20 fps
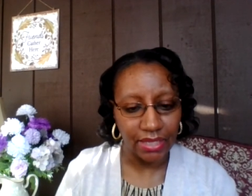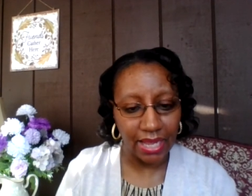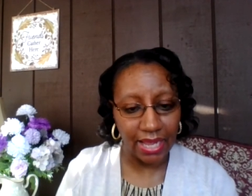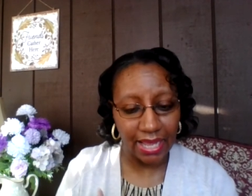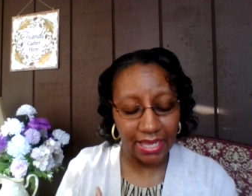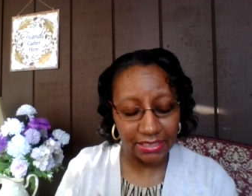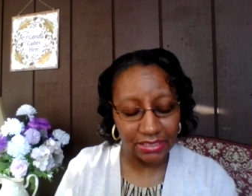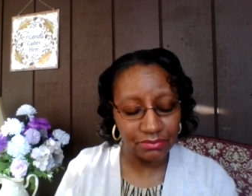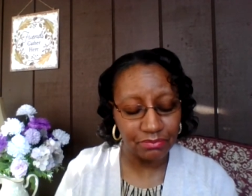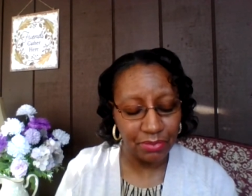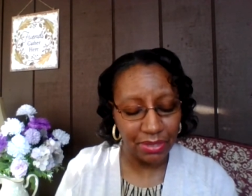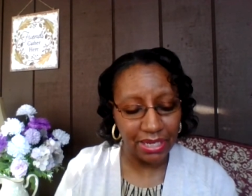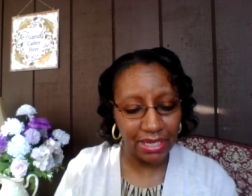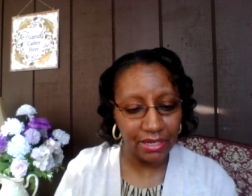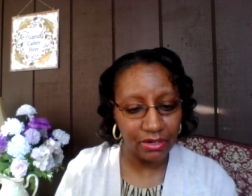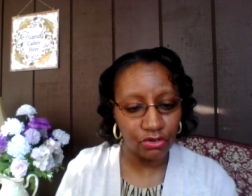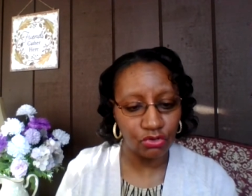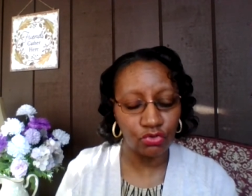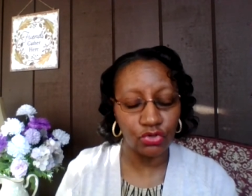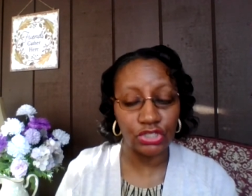as
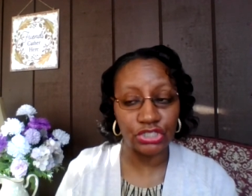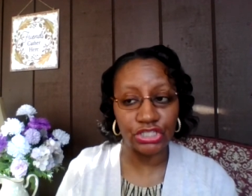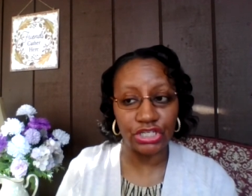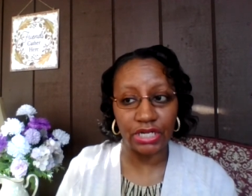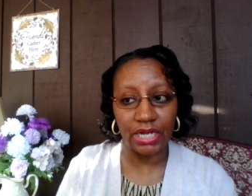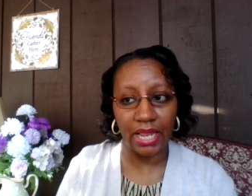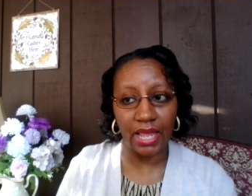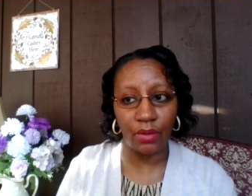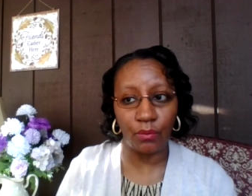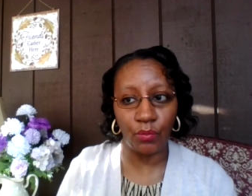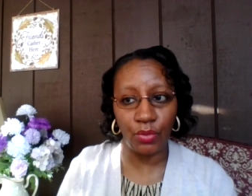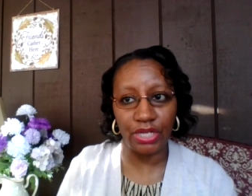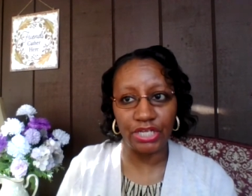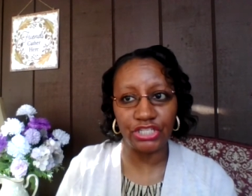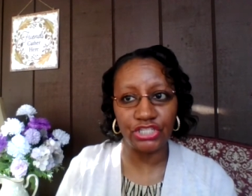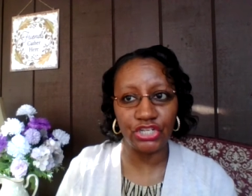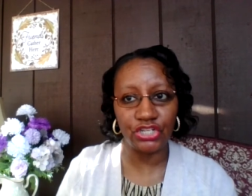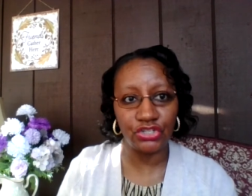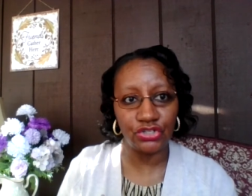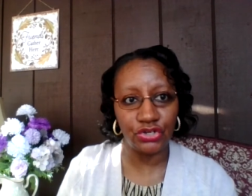being a Christian, and we
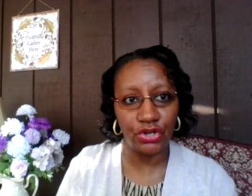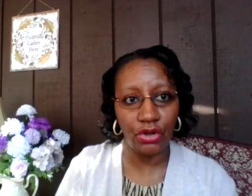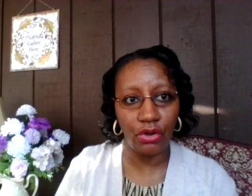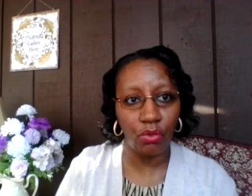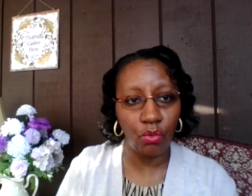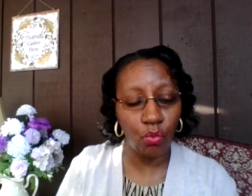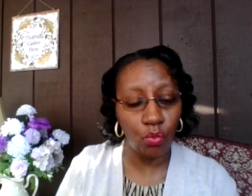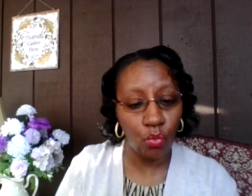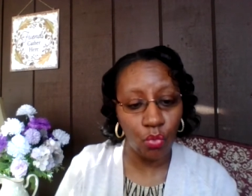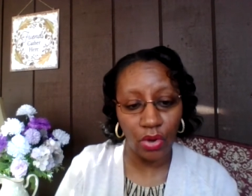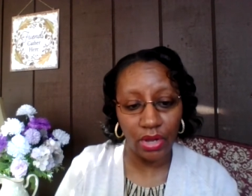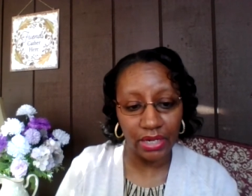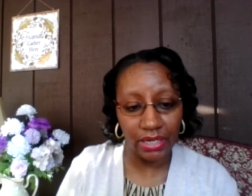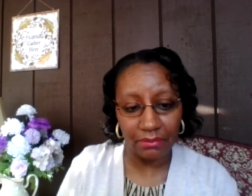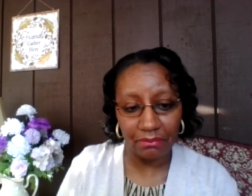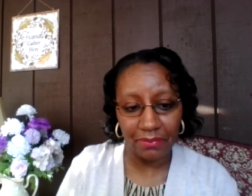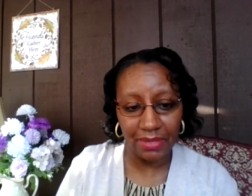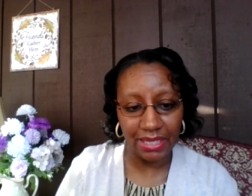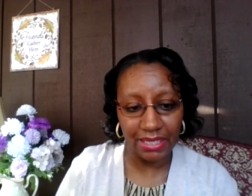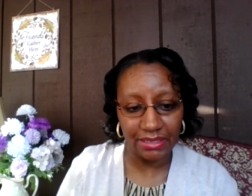should know what
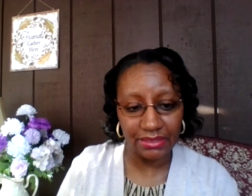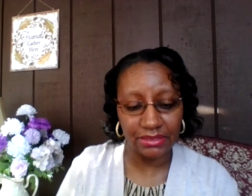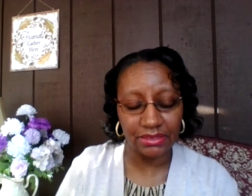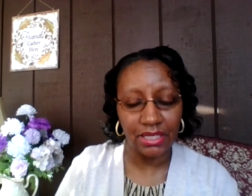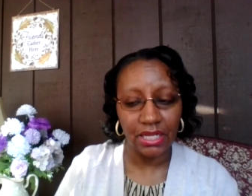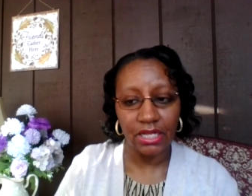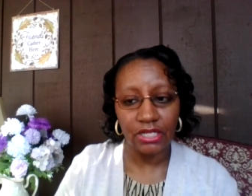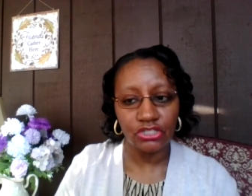it means.